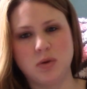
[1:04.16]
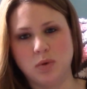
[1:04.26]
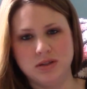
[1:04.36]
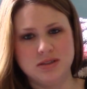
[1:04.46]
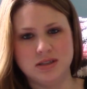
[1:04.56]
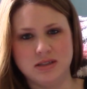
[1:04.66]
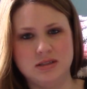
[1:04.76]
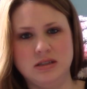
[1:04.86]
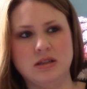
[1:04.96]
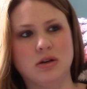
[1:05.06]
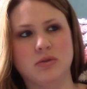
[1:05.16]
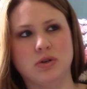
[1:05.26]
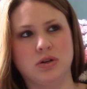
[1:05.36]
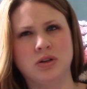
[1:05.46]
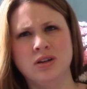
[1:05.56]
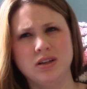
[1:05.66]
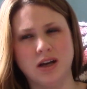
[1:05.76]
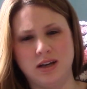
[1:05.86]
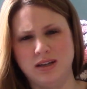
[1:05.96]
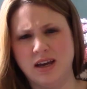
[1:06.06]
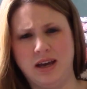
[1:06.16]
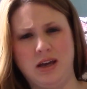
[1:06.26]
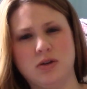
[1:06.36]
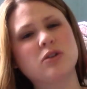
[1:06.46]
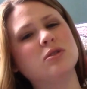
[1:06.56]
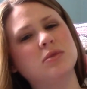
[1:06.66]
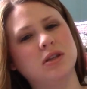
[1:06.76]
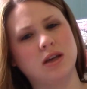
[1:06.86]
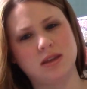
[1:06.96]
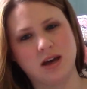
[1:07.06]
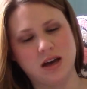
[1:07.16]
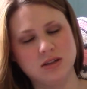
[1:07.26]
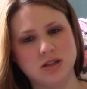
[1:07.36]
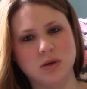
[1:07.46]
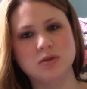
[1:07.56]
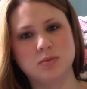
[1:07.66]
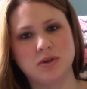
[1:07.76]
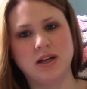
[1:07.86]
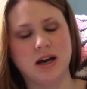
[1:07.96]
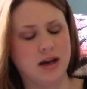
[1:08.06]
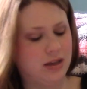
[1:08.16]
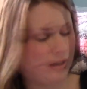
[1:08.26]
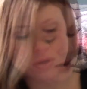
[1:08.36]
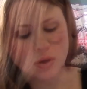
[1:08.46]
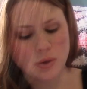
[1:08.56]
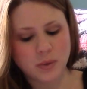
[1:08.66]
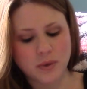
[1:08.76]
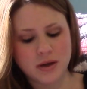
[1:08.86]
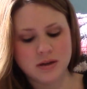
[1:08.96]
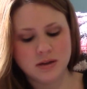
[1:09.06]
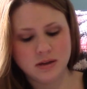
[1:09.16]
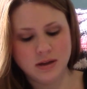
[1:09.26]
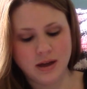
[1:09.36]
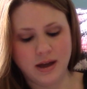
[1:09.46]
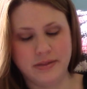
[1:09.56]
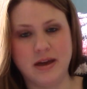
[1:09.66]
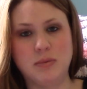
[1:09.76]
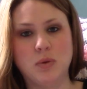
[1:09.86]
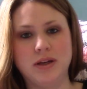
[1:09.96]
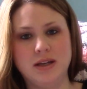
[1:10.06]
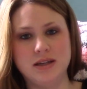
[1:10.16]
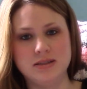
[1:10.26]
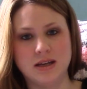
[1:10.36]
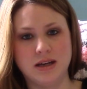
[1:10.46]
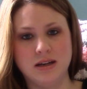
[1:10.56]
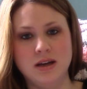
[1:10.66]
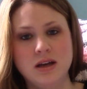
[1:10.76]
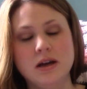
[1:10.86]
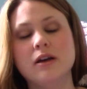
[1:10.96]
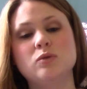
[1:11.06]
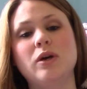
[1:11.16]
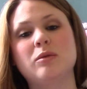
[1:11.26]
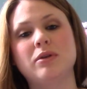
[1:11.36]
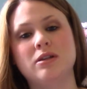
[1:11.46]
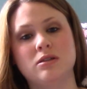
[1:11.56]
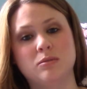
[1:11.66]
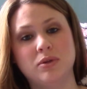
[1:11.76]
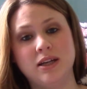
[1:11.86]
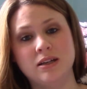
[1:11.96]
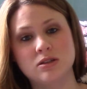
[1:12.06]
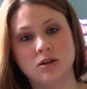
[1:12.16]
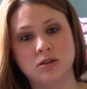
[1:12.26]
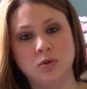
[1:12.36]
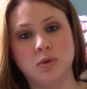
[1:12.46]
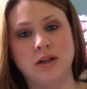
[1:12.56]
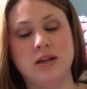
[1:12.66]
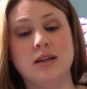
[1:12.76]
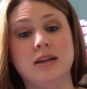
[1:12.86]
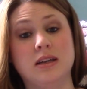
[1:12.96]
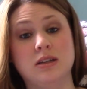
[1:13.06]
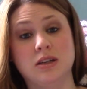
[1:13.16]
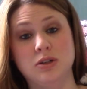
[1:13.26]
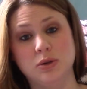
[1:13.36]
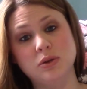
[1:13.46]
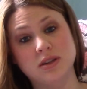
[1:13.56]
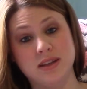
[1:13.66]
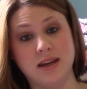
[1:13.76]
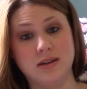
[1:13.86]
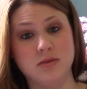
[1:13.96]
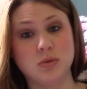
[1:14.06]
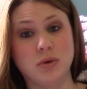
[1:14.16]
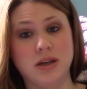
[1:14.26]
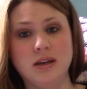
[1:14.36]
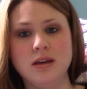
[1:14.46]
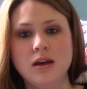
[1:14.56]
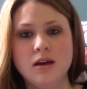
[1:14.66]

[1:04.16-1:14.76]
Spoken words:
or 160 over 98 or something like that. So it was pretty high again. So at that point he said, because we had planned on going in and getting induced at the end of the week,